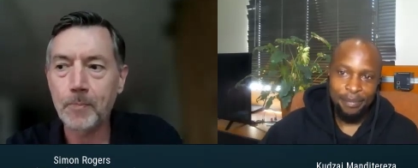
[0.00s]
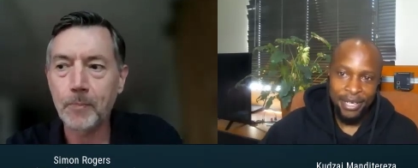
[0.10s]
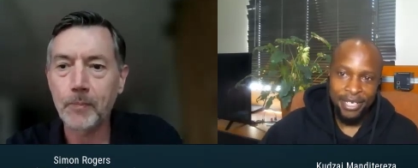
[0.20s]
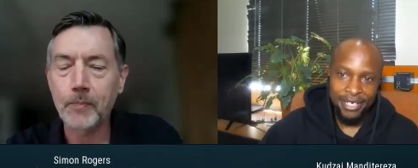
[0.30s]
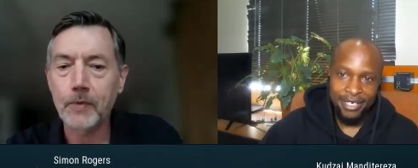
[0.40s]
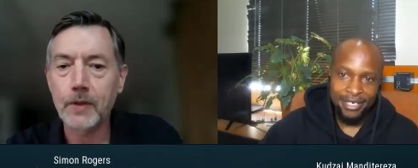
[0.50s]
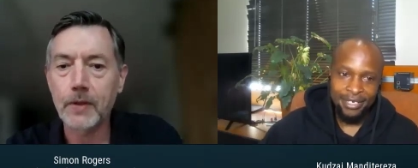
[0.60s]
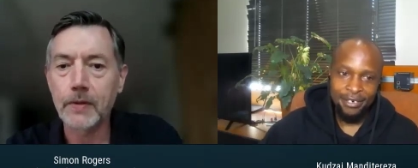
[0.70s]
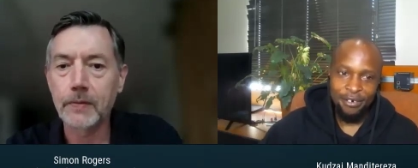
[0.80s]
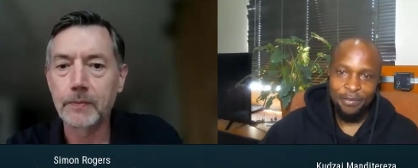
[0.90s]

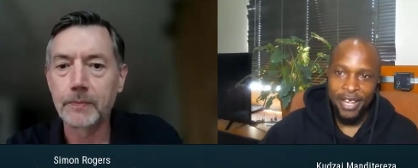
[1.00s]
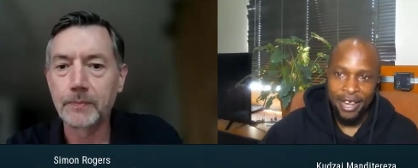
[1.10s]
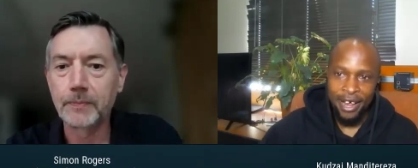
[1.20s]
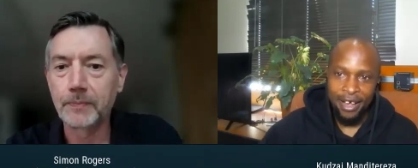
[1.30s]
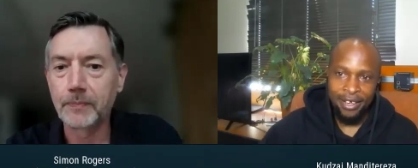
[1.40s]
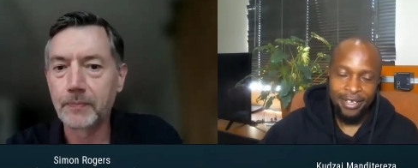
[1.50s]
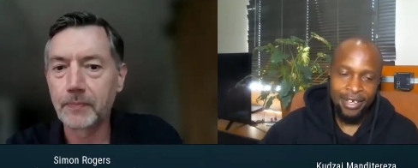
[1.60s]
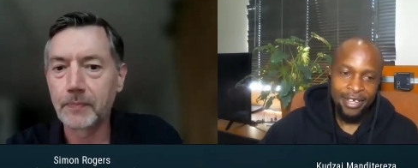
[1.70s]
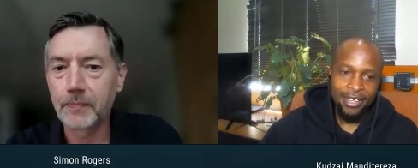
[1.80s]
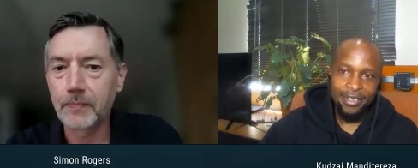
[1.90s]
Speaker 1: application of AI
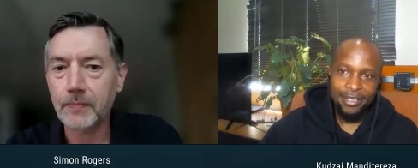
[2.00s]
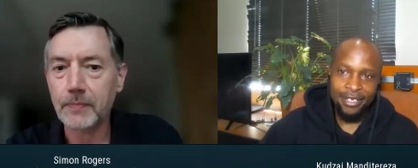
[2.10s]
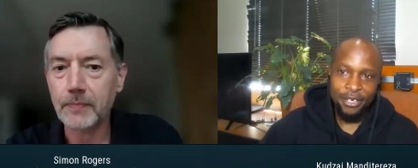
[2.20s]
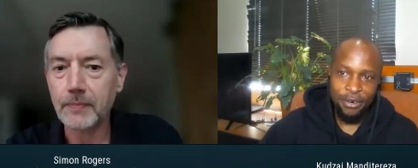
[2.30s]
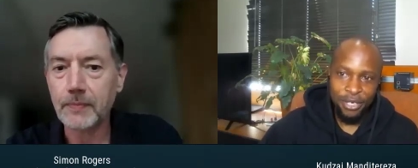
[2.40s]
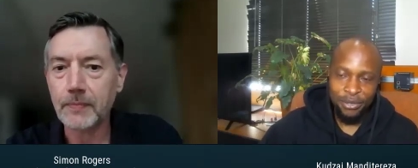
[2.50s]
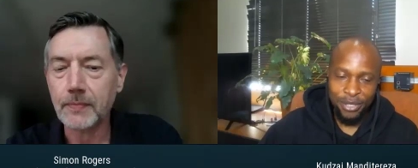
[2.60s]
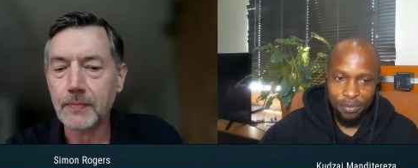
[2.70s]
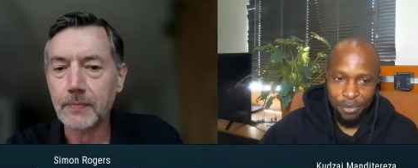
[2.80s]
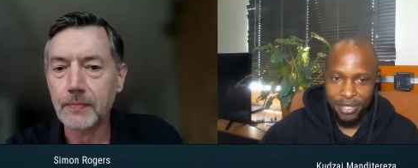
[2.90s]
in the
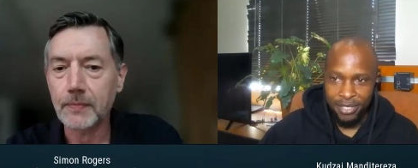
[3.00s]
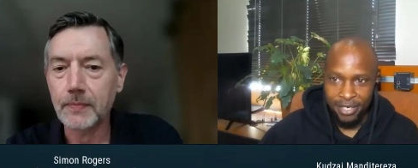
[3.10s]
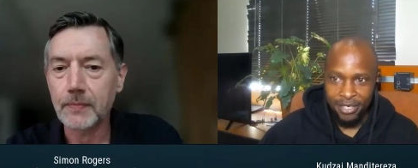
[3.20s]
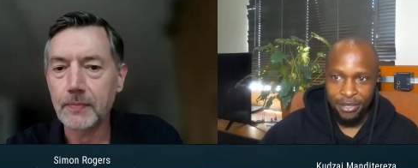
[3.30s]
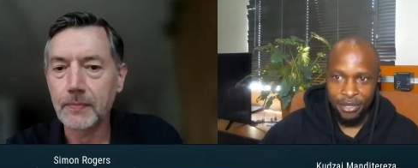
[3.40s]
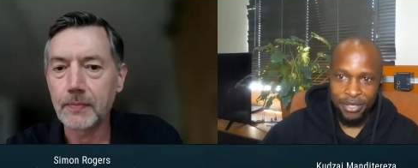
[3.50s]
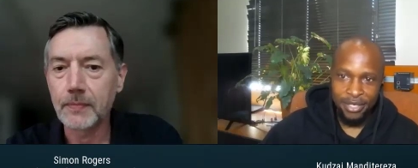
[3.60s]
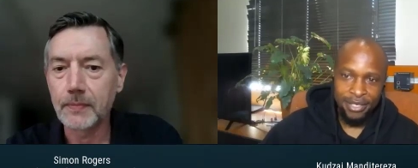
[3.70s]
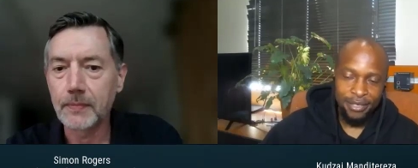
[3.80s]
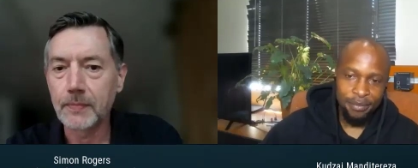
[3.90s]
continuous process
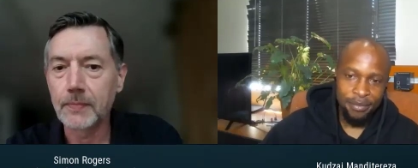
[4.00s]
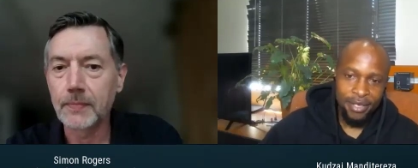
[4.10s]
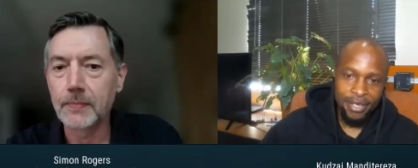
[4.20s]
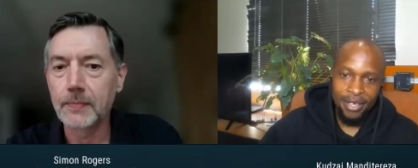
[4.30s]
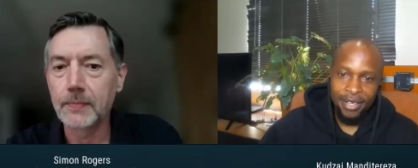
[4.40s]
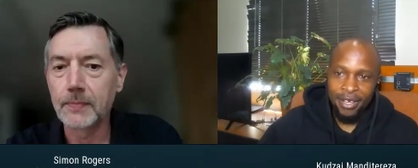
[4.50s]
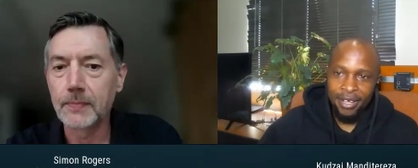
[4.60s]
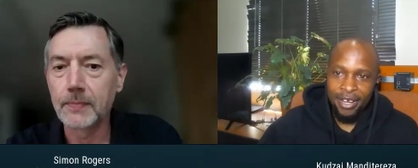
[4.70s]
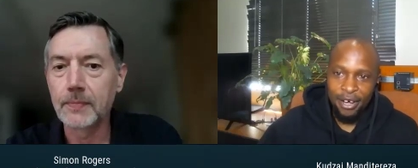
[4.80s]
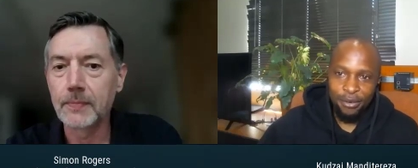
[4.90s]
industries.
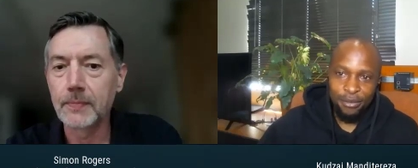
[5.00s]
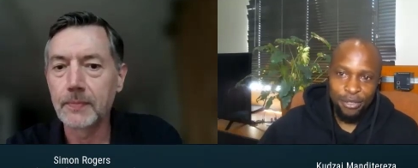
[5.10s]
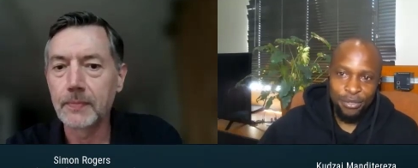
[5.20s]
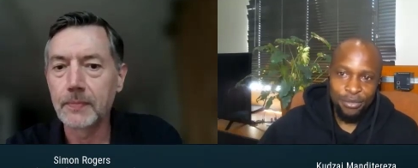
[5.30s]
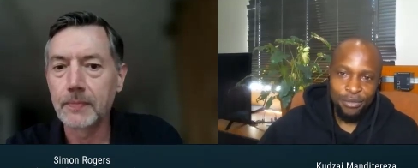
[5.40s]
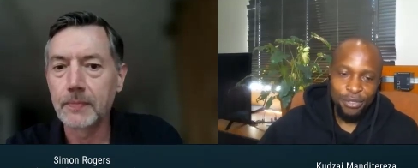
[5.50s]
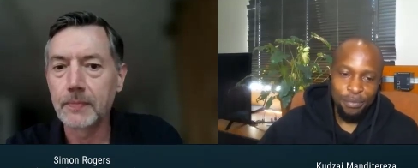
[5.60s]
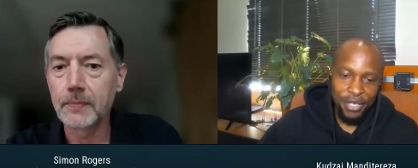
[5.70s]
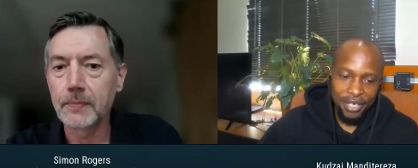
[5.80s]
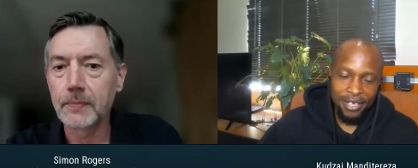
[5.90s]
Now, to,
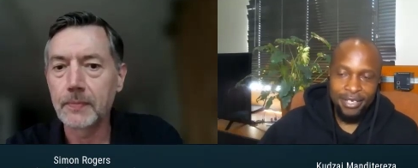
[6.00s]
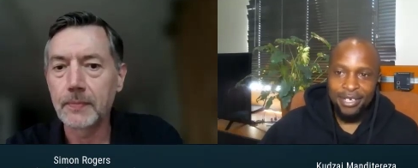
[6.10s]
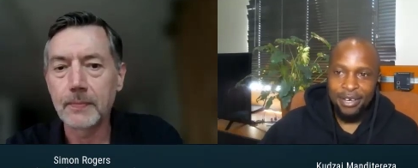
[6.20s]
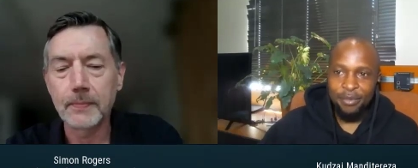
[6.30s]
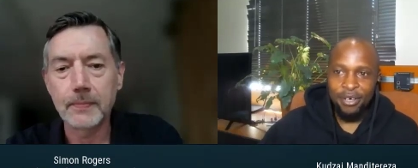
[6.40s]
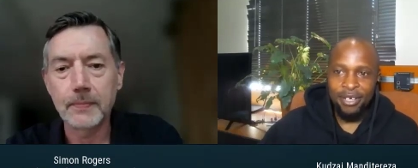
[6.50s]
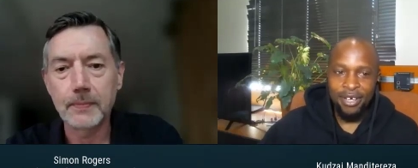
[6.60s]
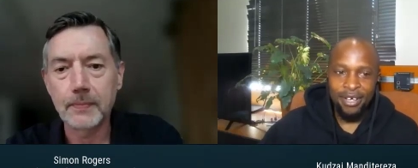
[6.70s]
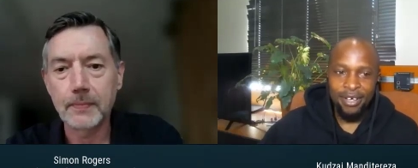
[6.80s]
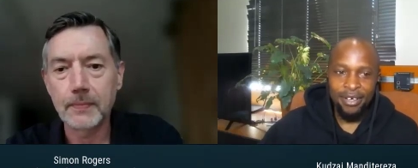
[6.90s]
to begin,
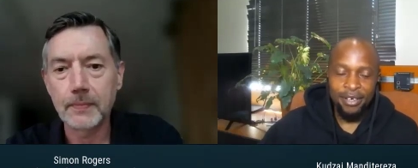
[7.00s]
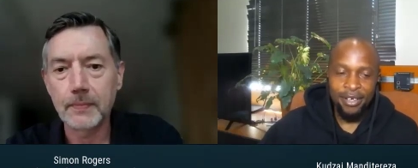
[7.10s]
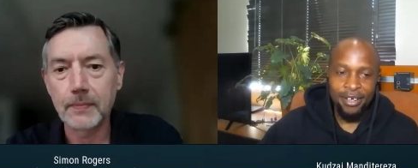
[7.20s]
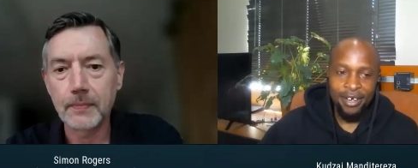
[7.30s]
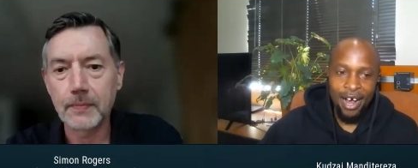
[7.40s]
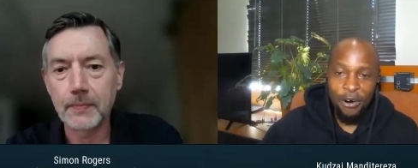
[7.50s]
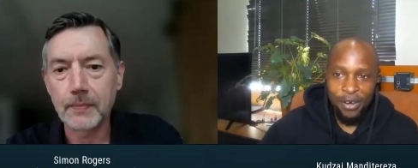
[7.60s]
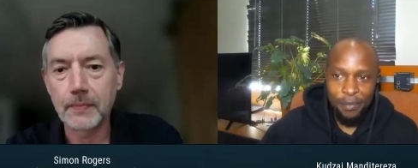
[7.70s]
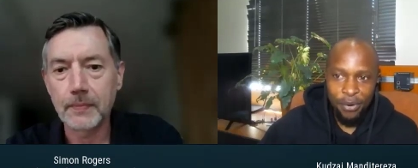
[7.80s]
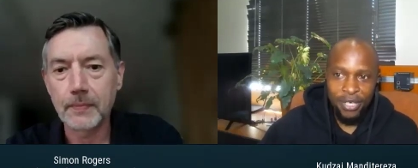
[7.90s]
Simon, uh,
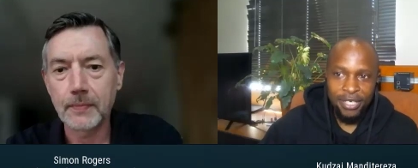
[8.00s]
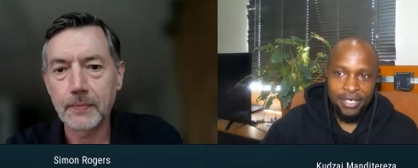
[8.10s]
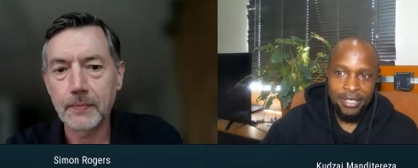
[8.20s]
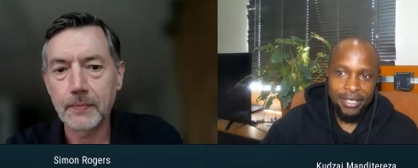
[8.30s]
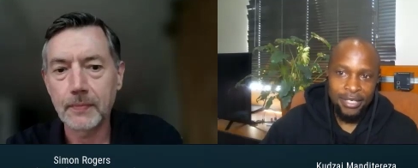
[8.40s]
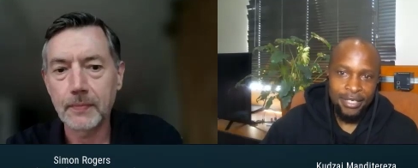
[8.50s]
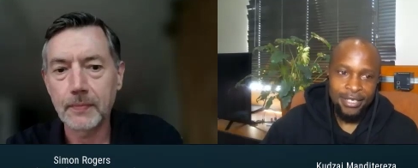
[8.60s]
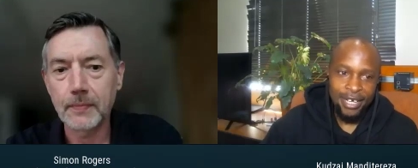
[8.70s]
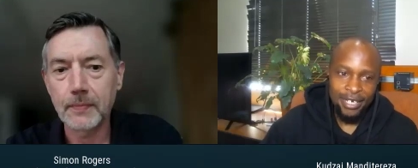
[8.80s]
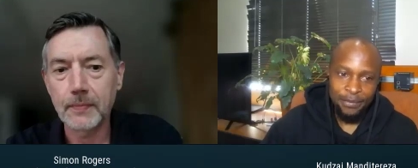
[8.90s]
how important
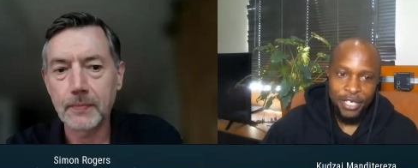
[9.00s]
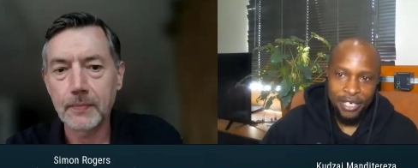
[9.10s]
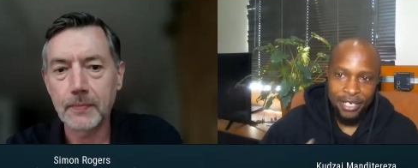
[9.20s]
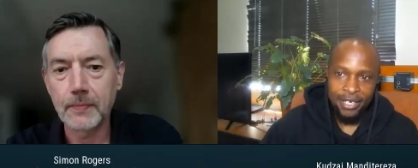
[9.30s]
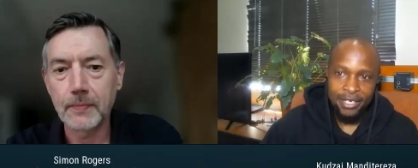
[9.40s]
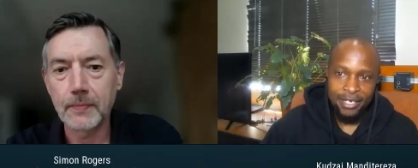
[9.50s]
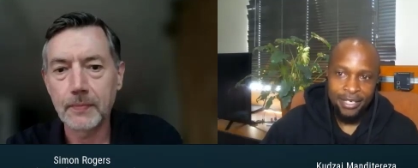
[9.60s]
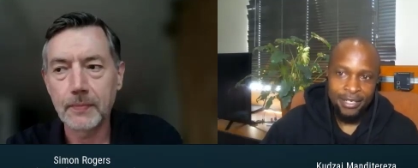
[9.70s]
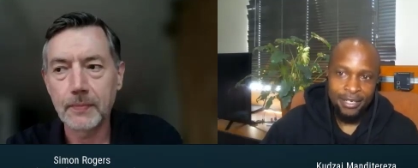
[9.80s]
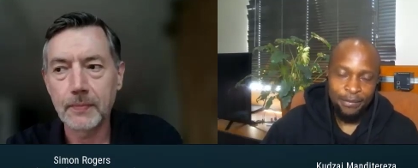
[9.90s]
is artificial
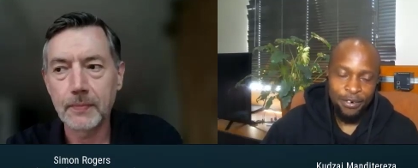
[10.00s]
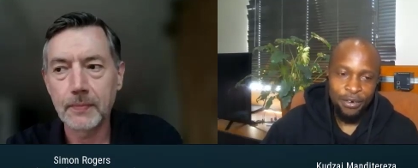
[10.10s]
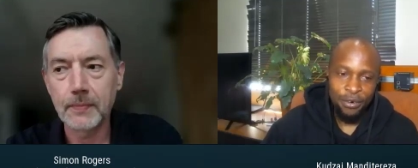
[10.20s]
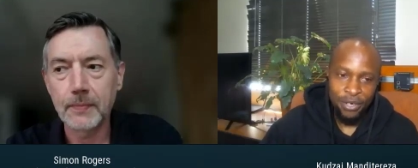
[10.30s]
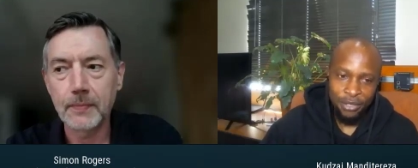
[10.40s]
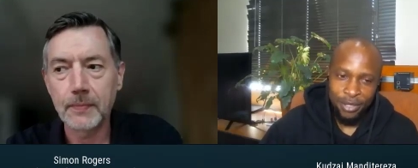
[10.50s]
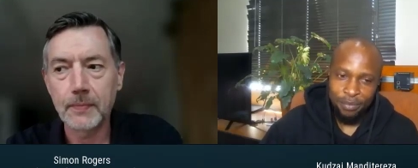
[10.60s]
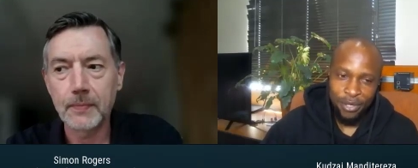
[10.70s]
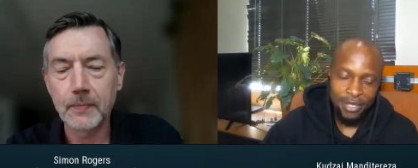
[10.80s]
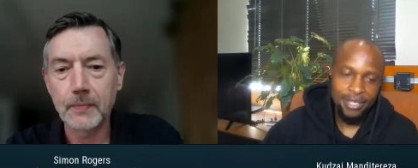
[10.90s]
intelligence for
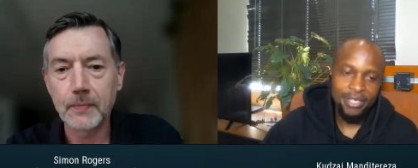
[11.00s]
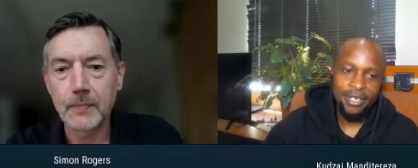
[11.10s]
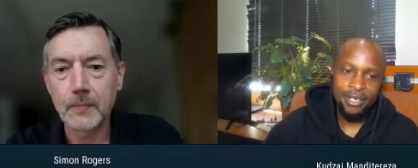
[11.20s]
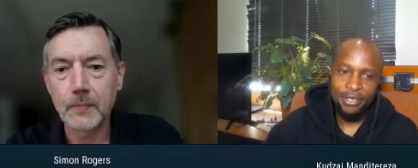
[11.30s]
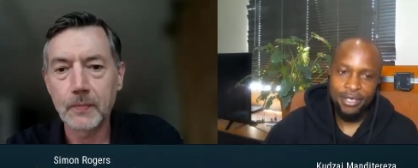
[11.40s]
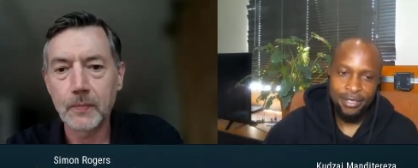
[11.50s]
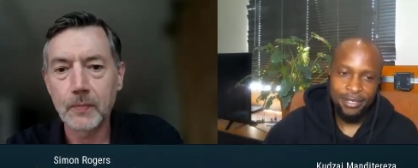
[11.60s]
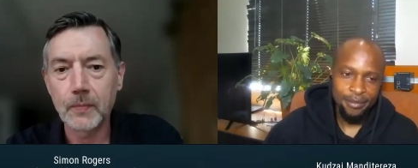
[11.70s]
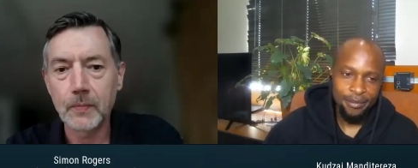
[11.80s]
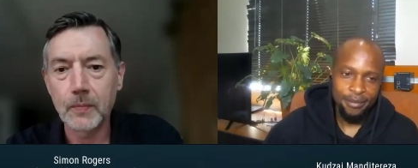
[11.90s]
continuous process industries?